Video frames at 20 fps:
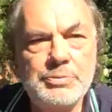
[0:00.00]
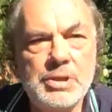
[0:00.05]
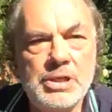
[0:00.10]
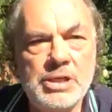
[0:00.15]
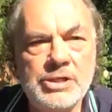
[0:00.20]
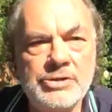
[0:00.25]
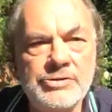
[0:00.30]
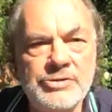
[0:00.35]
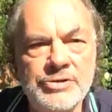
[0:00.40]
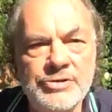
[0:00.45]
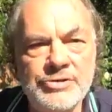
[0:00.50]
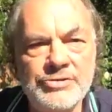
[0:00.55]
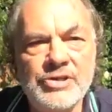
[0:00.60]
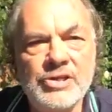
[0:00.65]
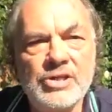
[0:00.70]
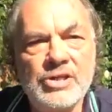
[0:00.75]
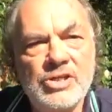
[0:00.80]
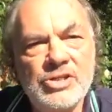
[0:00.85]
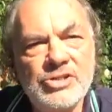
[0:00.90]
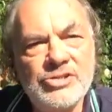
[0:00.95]
partners
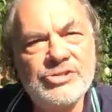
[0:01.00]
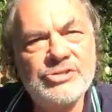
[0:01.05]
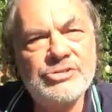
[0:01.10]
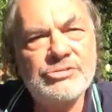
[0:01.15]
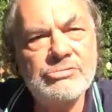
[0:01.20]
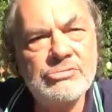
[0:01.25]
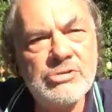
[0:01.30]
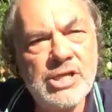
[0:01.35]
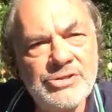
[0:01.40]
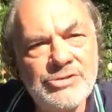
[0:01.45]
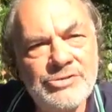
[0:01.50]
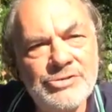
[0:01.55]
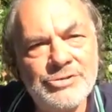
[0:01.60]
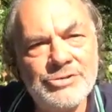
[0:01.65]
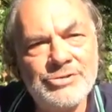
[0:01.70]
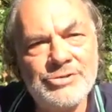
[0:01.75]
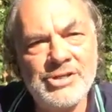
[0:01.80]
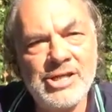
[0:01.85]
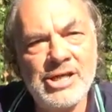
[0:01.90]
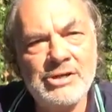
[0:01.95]
surrender
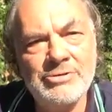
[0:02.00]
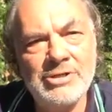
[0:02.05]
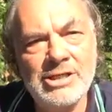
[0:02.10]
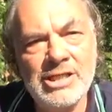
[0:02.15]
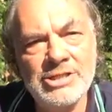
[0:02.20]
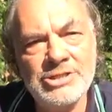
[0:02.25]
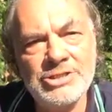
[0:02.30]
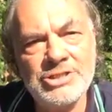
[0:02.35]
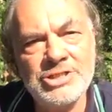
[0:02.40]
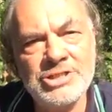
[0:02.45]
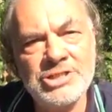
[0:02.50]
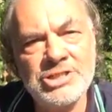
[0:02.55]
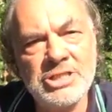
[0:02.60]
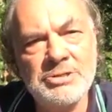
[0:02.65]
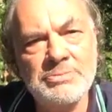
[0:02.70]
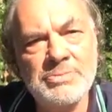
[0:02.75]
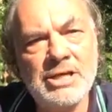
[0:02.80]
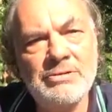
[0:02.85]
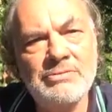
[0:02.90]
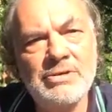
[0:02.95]
to that
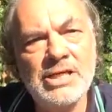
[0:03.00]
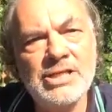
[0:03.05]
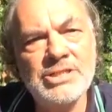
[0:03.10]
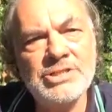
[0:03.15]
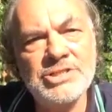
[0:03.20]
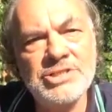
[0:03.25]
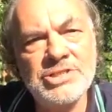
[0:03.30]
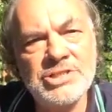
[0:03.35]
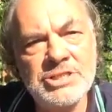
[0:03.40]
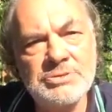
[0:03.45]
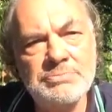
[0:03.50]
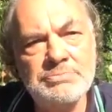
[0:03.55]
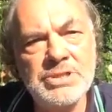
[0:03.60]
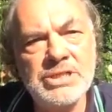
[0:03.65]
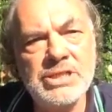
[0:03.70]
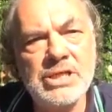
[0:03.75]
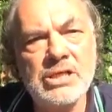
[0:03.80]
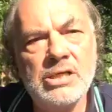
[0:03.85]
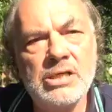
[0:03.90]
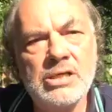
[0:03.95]
relationship. That relationship
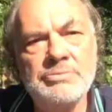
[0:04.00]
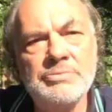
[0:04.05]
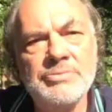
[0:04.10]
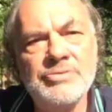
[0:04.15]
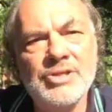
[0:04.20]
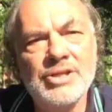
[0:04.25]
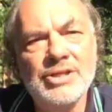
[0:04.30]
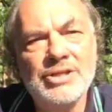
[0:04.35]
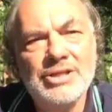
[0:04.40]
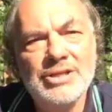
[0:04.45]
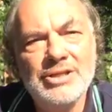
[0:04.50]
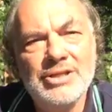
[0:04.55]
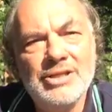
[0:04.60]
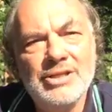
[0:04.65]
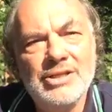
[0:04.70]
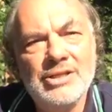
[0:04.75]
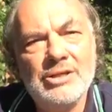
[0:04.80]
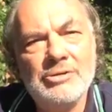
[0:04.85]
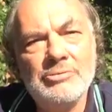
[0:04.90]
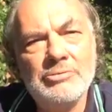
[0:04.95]
becomes
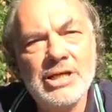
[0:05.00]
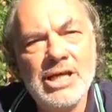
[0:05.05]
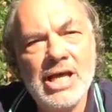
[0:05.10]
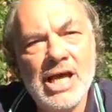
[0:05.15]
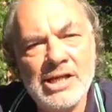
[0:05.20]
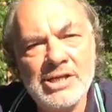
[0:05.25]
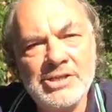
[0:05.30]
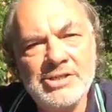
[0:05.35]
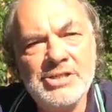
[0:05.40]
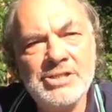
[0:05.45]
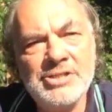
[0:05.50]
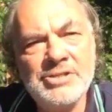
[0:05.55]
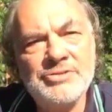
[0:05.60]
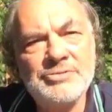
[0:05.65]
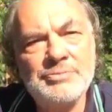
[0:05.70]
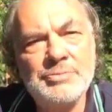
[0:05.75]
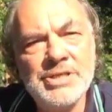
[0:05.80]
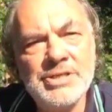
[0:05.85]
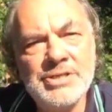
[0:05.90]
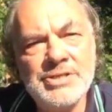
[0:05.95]
a reality that's
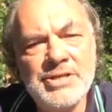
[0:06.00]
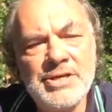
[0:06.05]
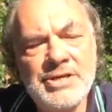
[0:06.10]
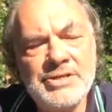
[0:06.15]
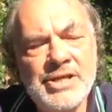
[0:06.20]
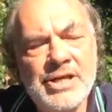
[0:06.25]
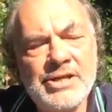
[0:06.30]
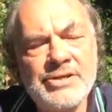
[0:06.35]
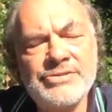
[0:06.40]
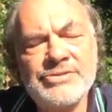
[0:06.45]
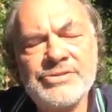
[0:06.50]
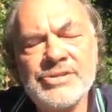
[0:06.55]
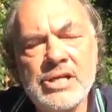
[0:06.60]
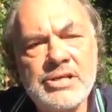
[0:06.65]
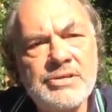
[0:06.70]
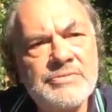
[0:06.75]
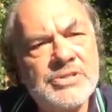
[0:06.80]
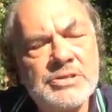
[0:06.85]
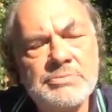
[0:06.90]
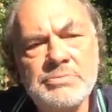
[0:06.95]
bigger than
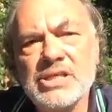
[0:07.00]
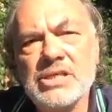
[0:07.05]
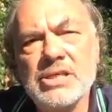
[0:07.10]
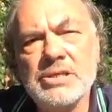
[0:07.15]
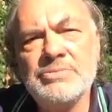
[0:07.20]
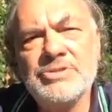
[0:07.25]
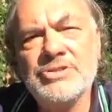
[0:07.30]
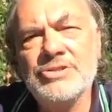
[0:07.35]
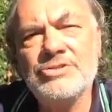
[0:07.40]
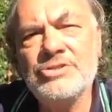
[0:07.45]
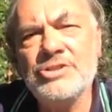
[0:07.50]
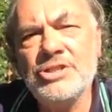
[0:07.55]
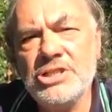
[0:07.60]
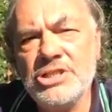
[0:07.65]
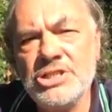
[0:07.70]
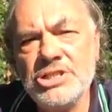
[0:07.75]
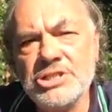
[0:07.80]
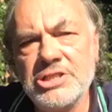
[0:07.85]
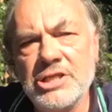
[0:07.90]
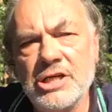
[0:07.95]
ourselves. It becomes a
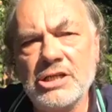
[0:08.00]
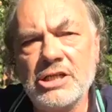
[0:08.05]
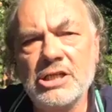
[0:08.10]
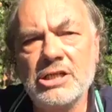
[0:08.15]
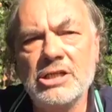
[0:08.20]
teacher,